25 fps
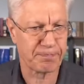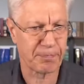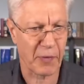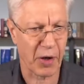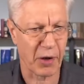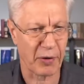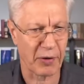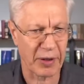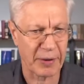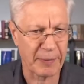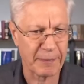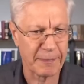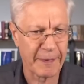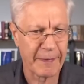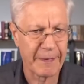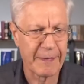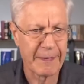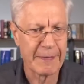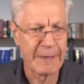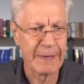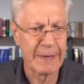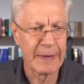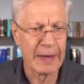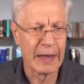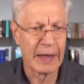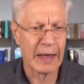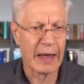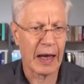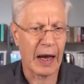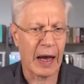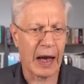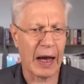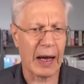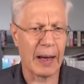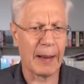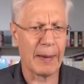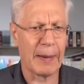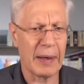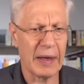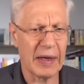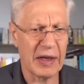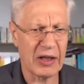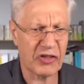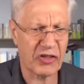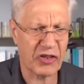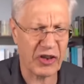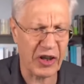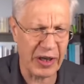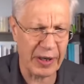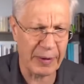All right. Uh,
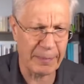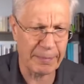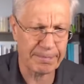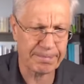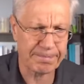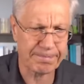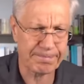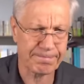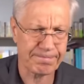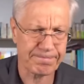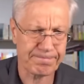let's see.